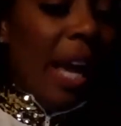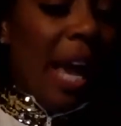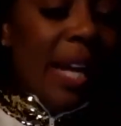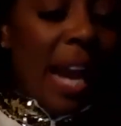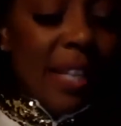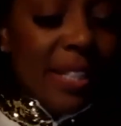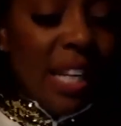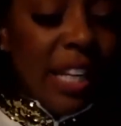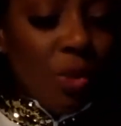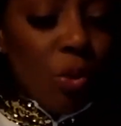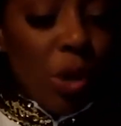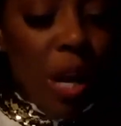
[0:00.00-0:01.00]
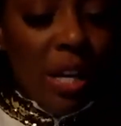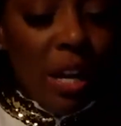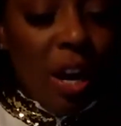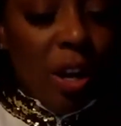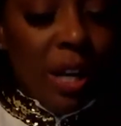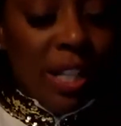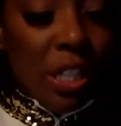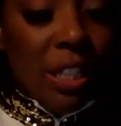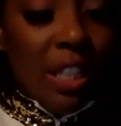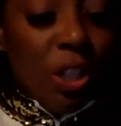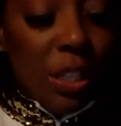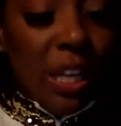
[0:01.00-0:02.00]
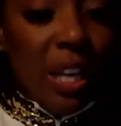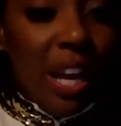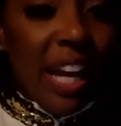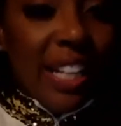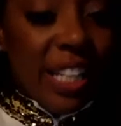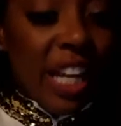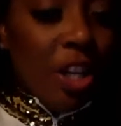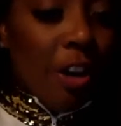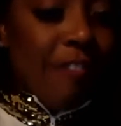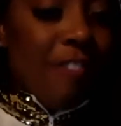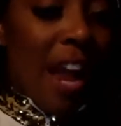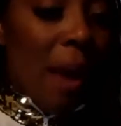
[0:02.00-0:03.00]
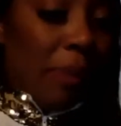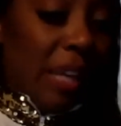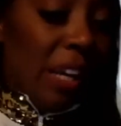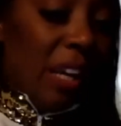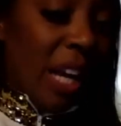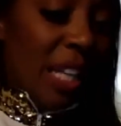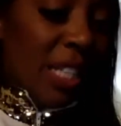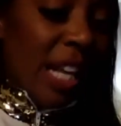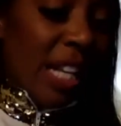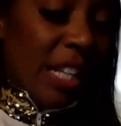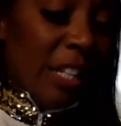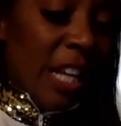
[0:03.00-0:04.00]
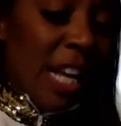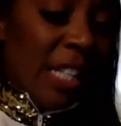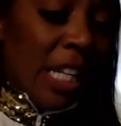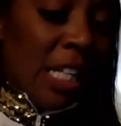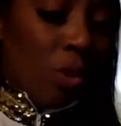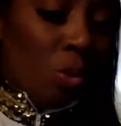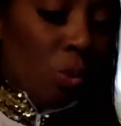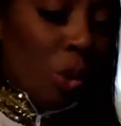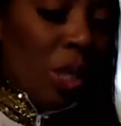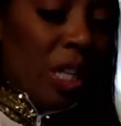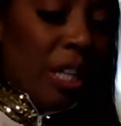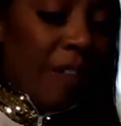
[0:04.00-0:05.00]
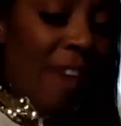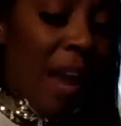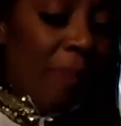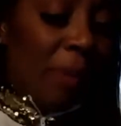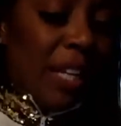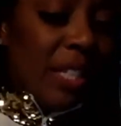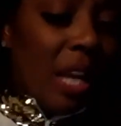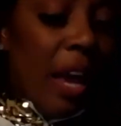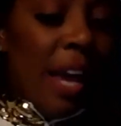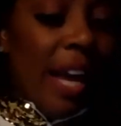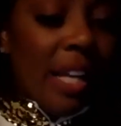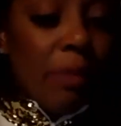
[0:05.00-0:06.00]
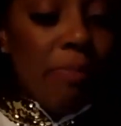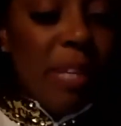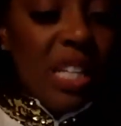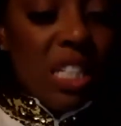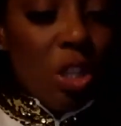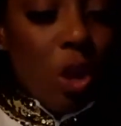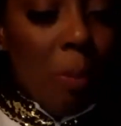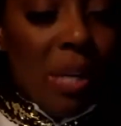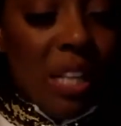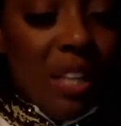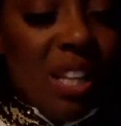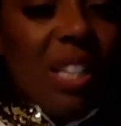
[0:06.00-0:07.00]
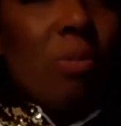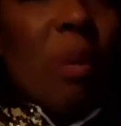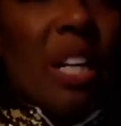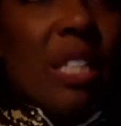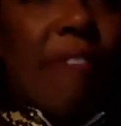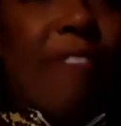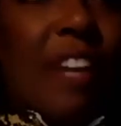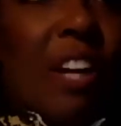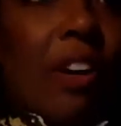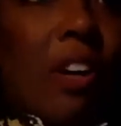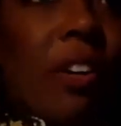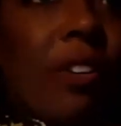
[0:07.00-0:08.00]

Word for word: And I see it's and uh, it's literally it's in your family. It's it's it's, it's rooted. The family is has missed so many things because of fear.